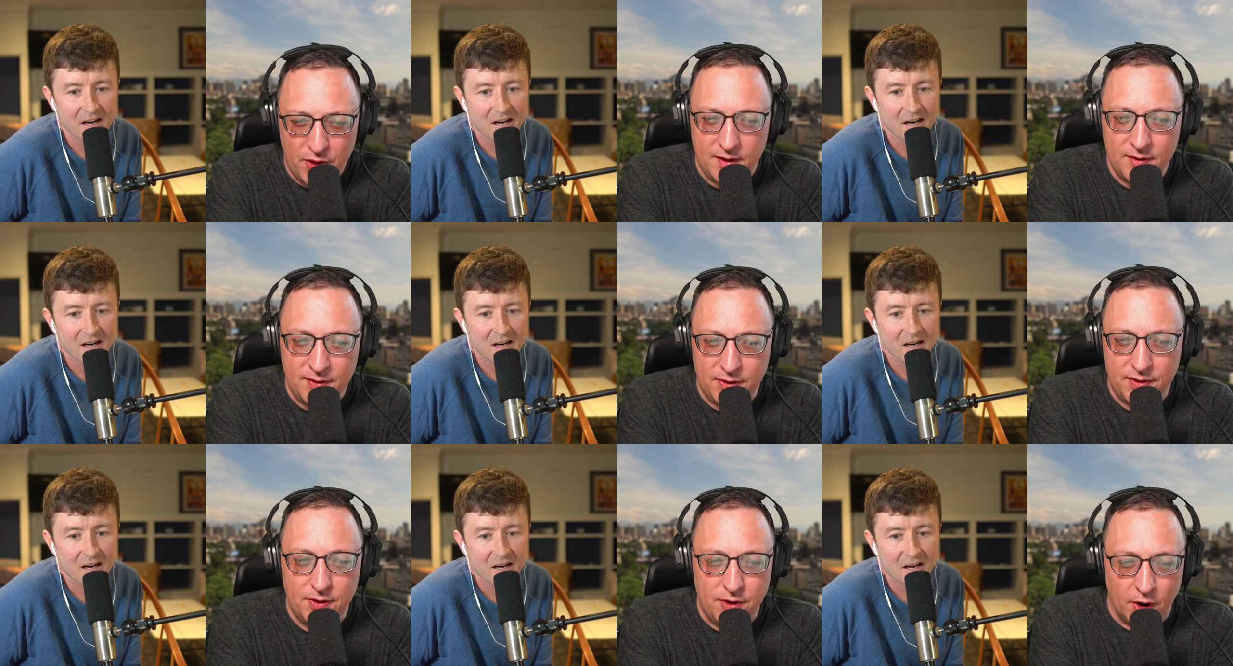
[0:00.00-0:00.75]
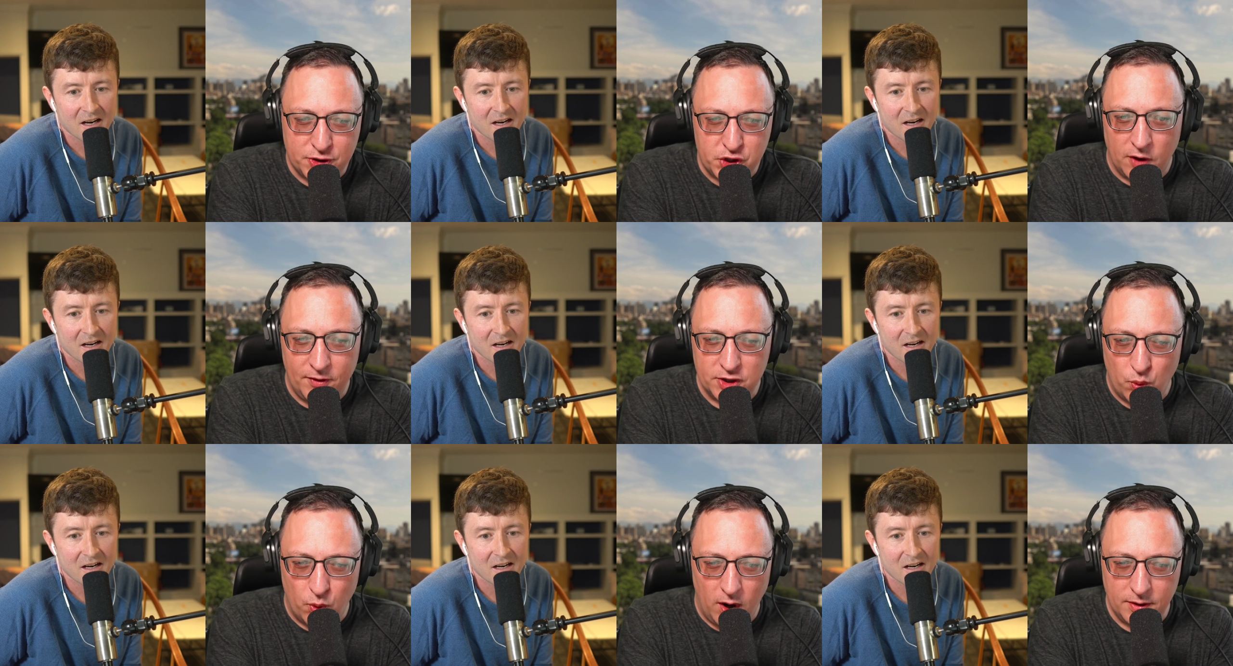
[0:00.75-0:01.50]
Speaker 1: their servers were
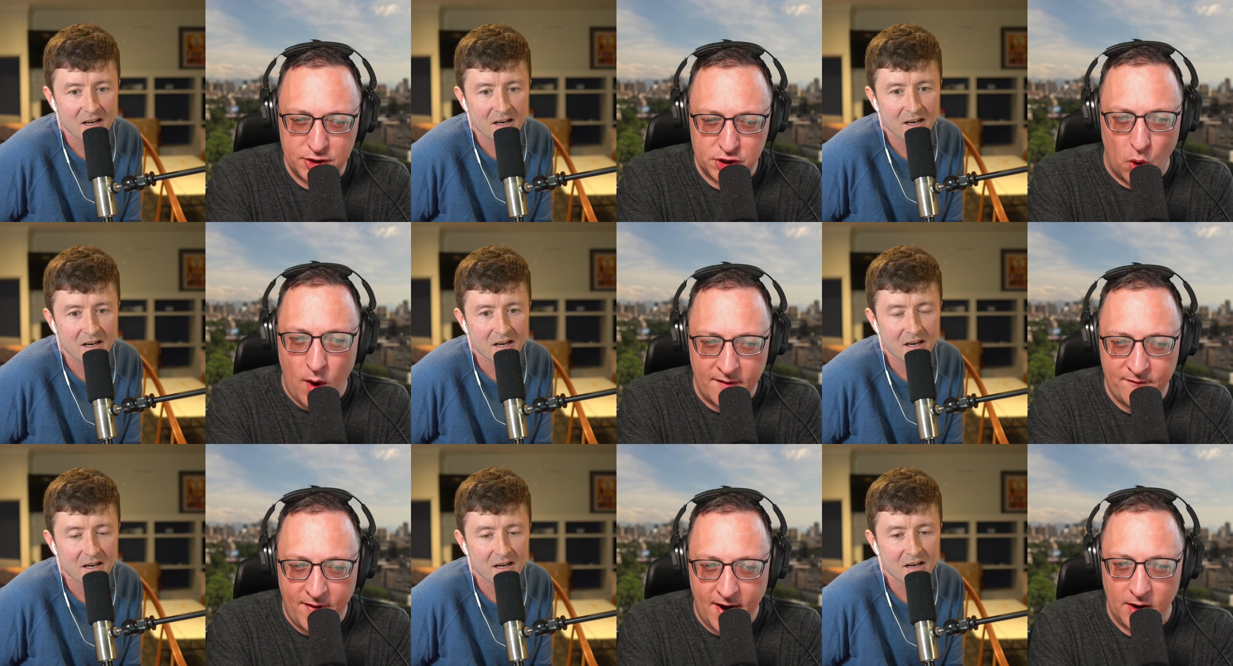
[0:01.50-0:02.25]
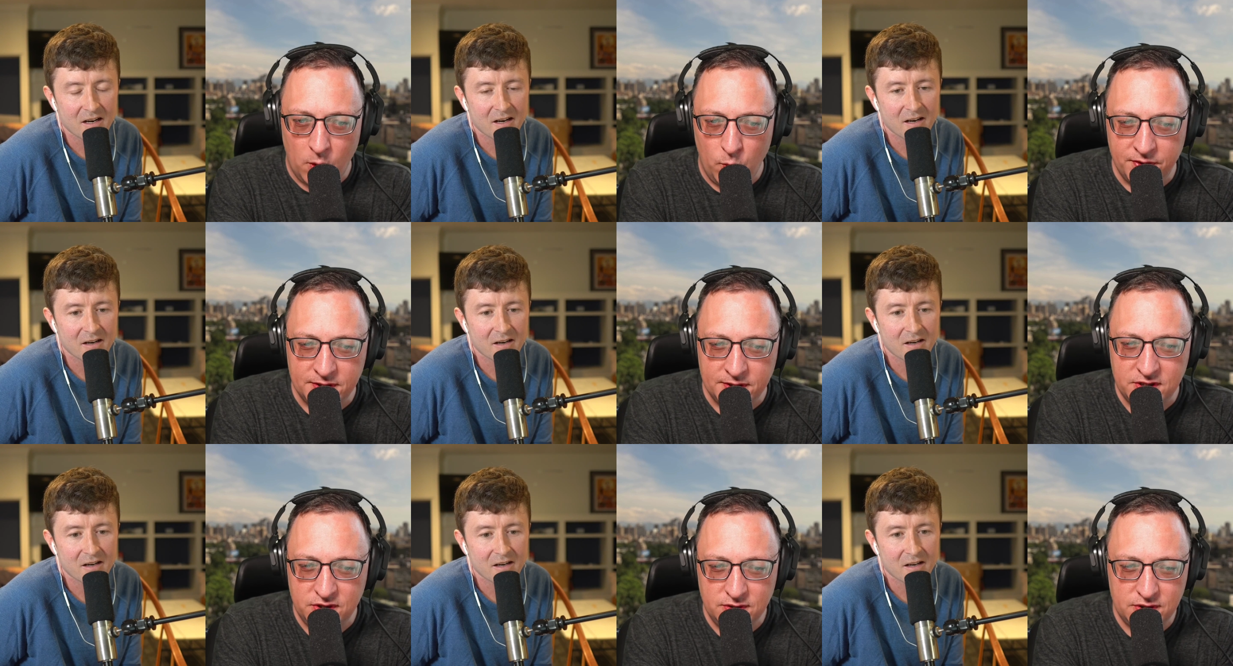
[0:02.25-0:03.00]
so on fire with this
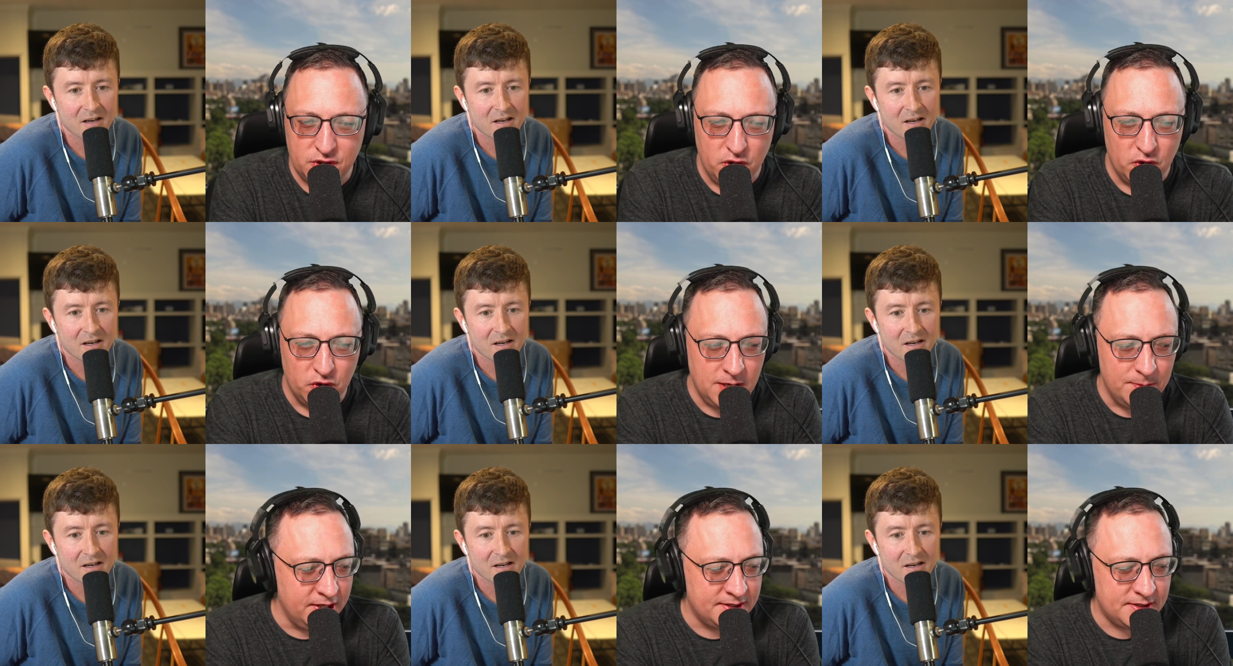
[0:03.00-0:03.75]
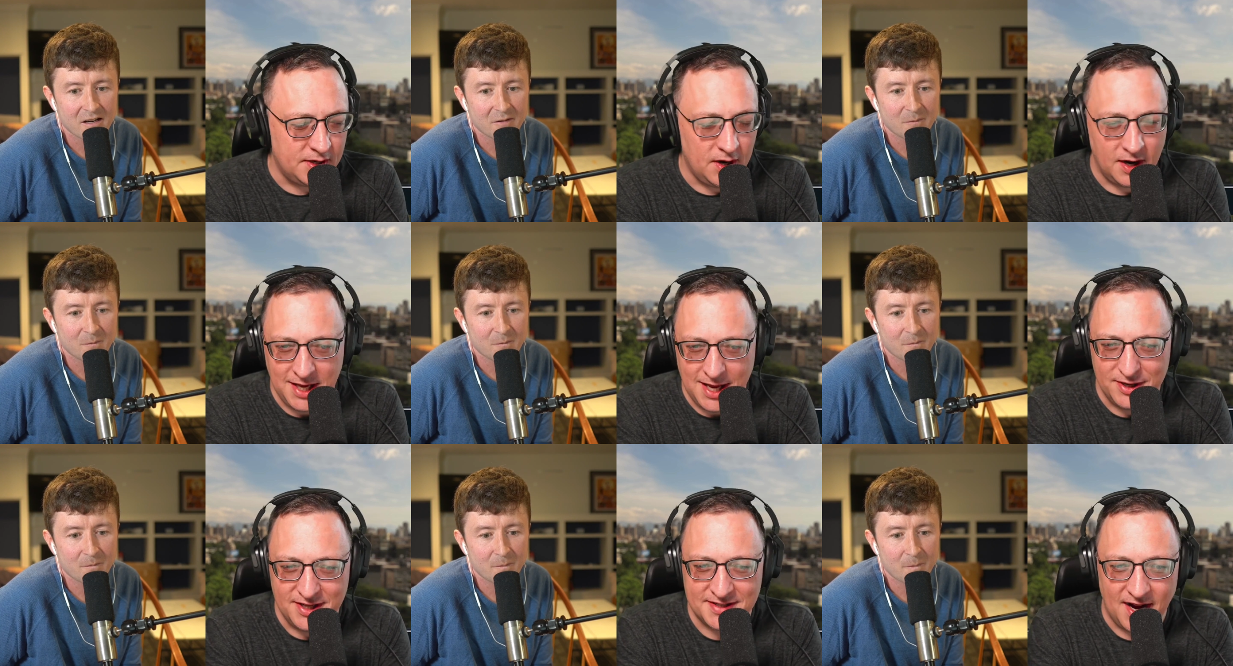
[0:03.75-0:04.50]
Studio Ghibli uh, Ghibli
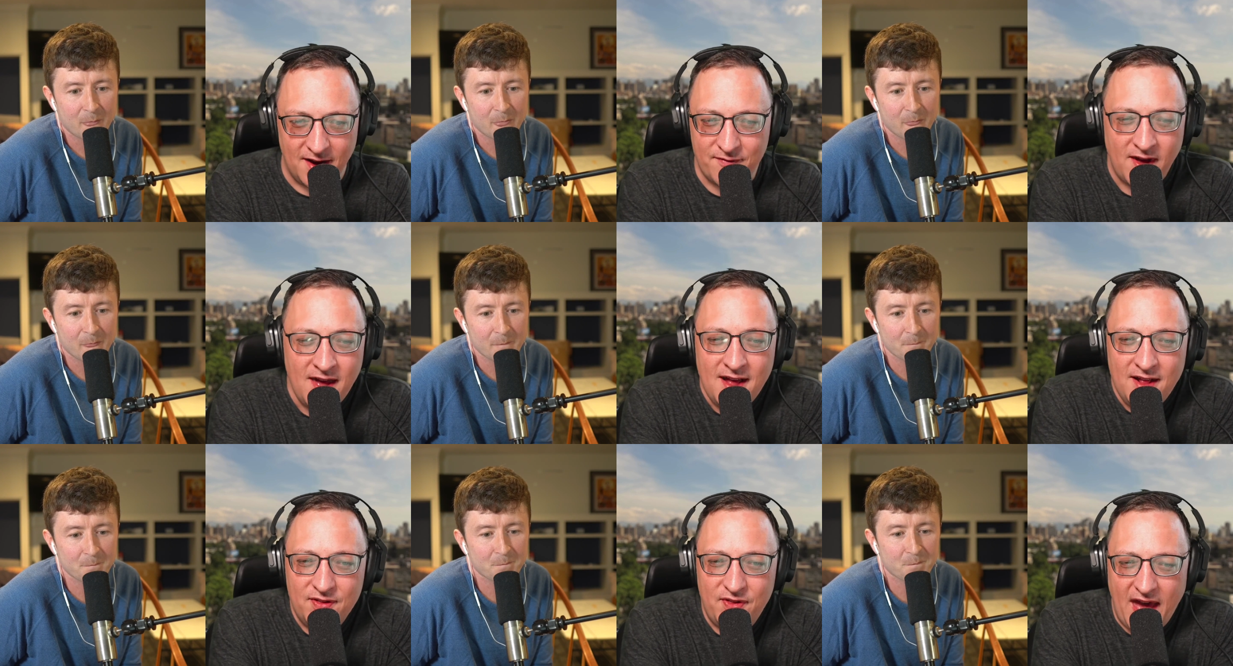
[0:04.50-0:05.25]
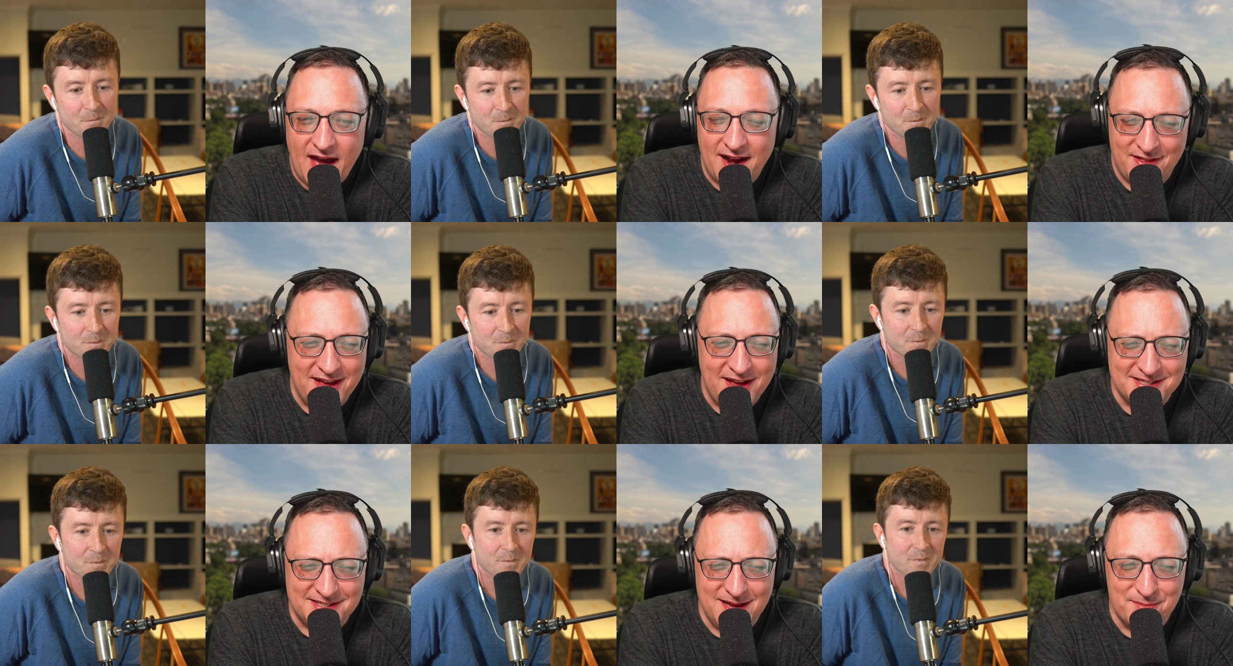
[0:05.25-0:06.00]
stuff that mm-hmm. I think it is
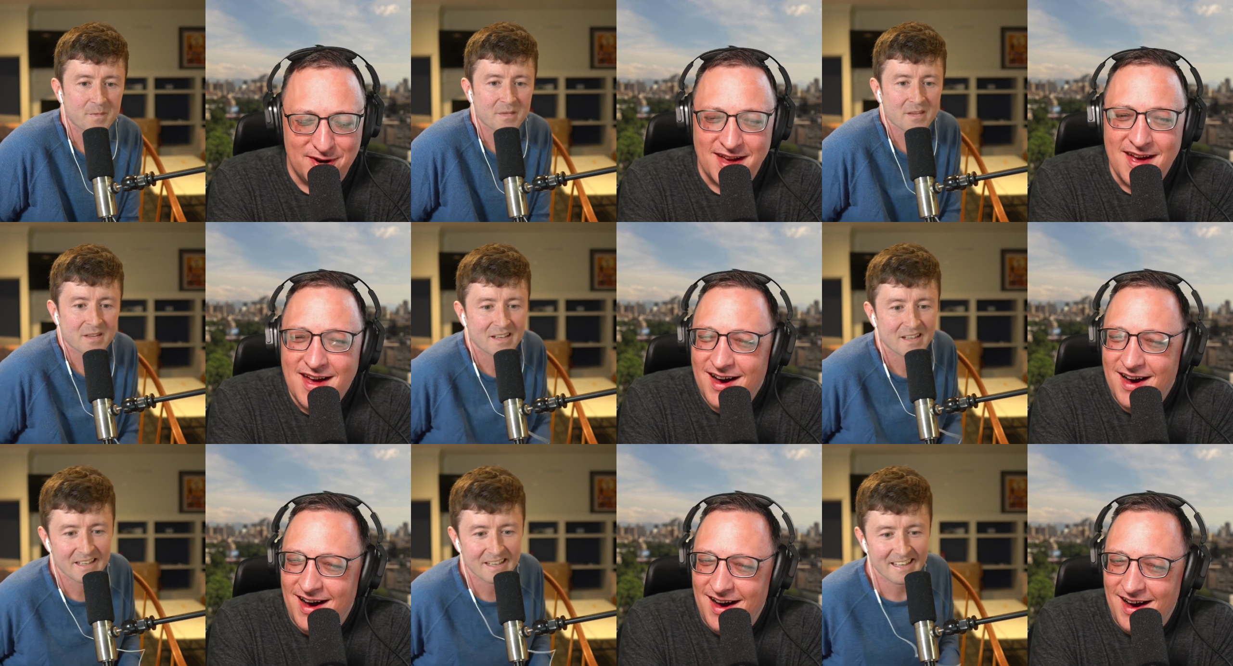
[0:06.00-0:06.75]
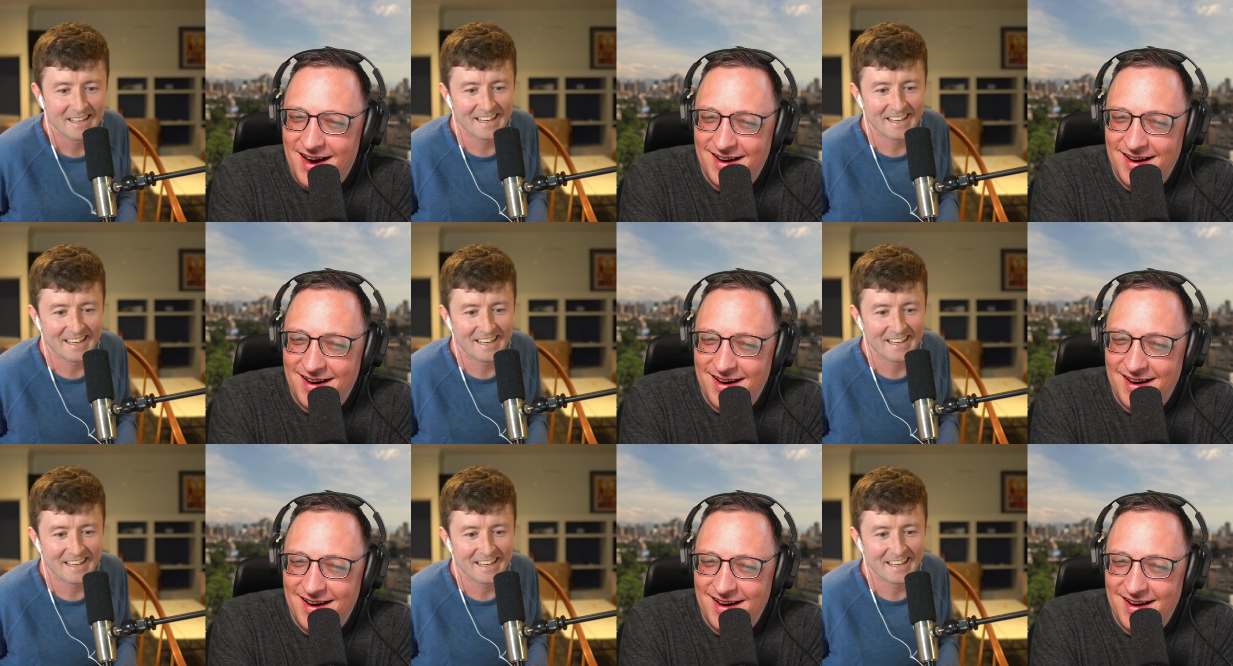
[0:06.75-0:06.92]
Ghibli. Uh,